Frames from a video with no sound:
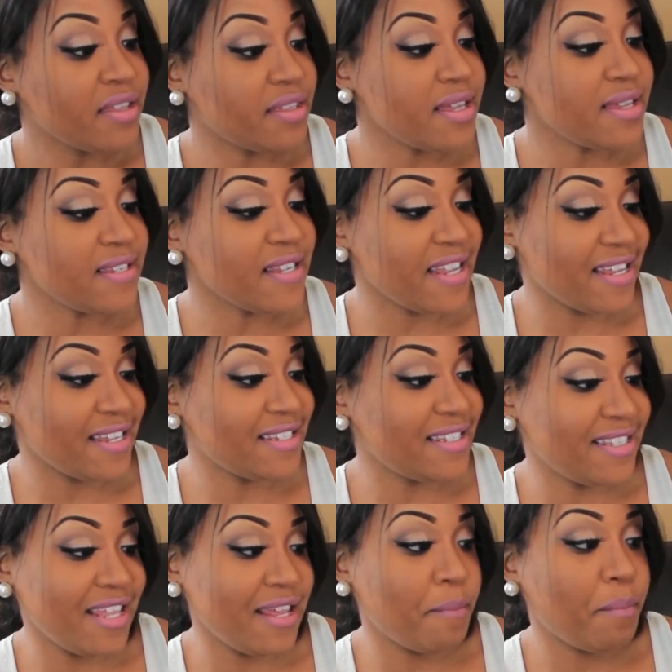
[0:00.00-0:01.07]
This is
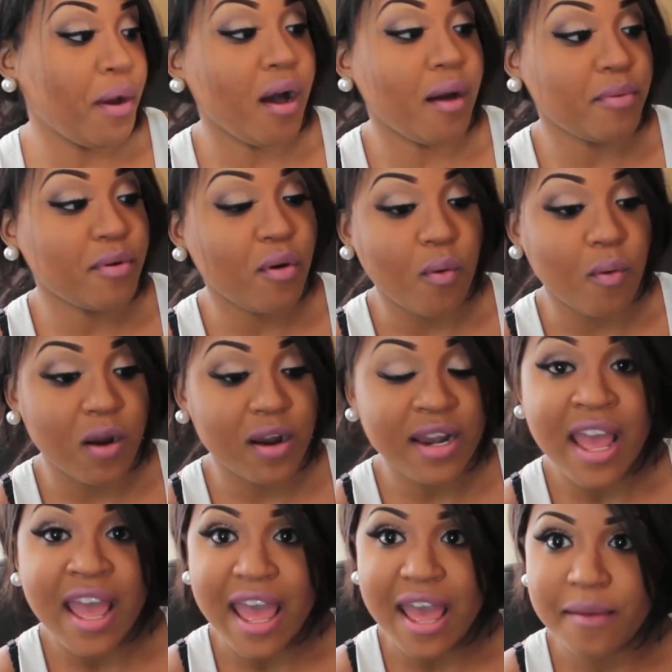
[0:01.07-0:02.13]
the
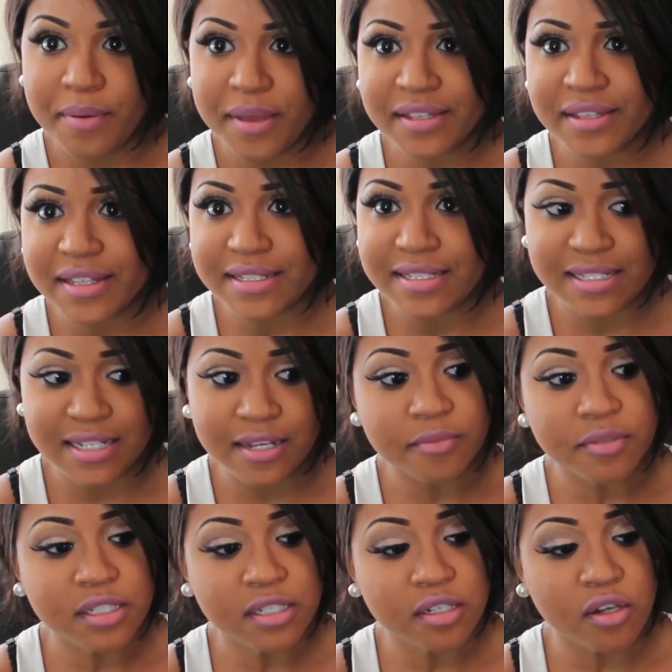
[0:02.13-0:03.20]
popcorn and Piglet
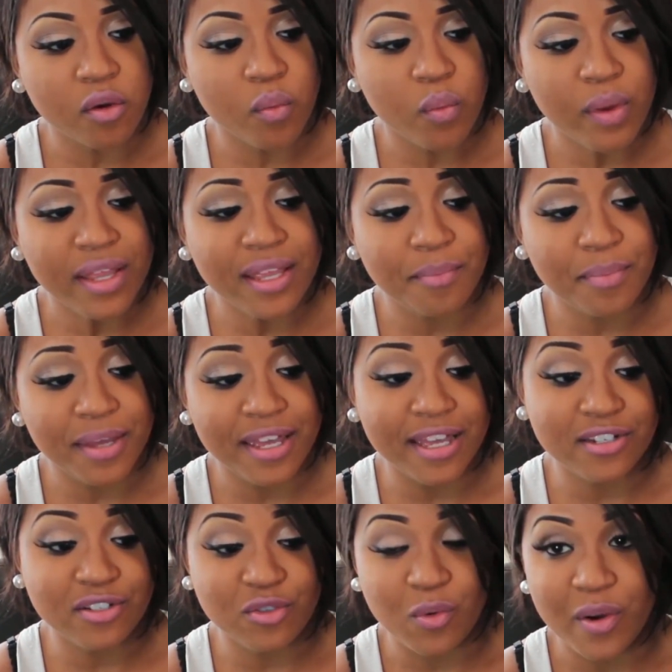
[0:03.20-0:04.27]
seems to really
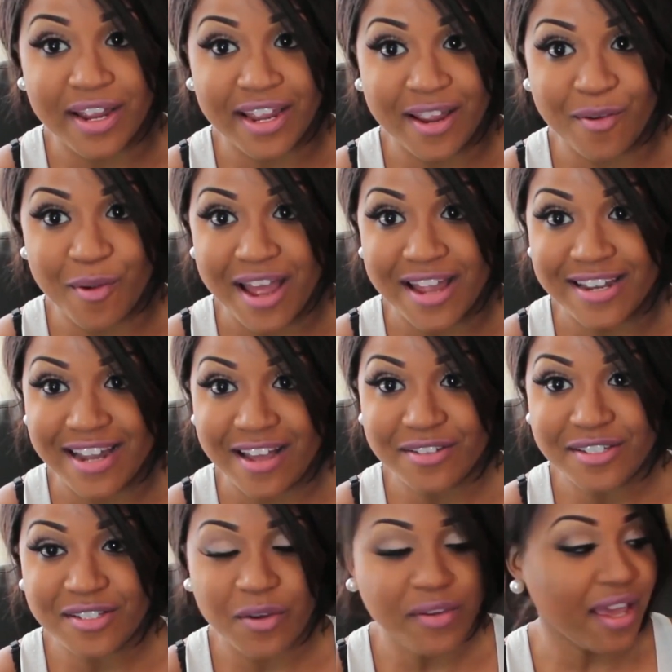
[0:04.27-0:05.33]
be enjoying it right
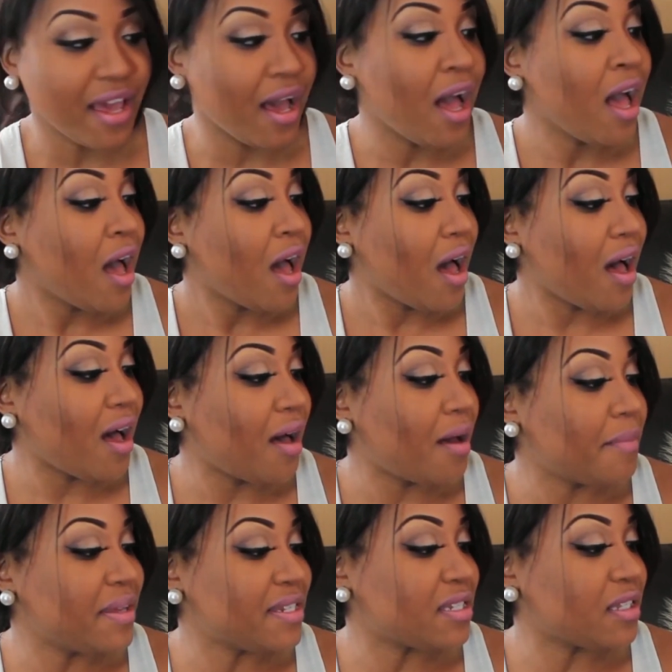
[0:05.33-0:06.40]
now. So yeah,
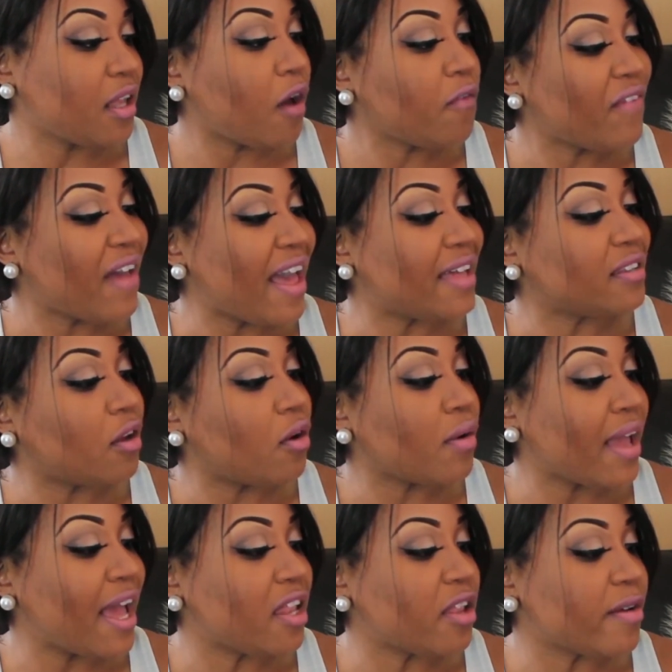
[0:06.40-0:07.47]
um, it's low fat, low
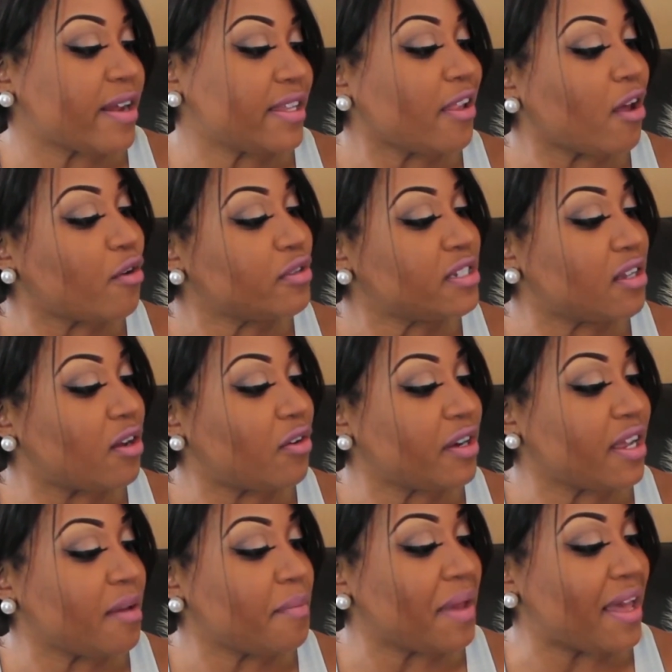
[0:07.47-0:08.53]
calorie, low
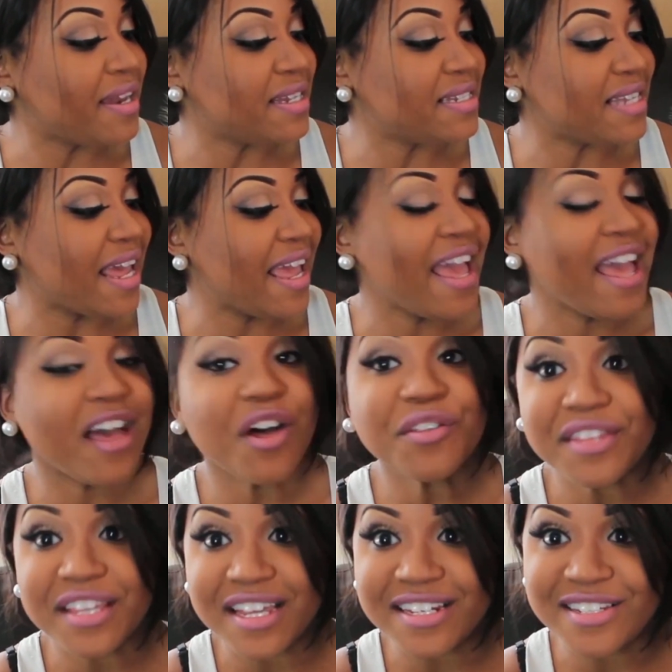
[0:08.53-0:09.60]
sodium, and it's a
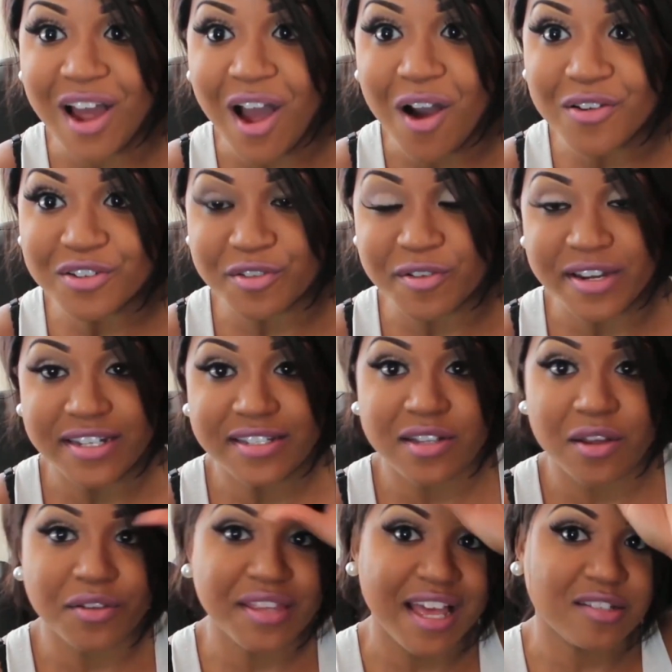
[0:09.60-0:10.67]
healthy dog treat,
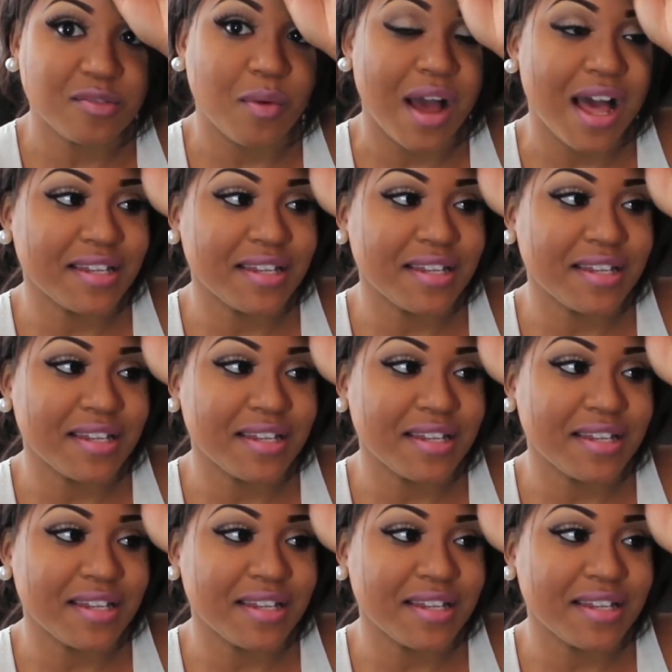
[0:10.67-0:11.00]
so that's why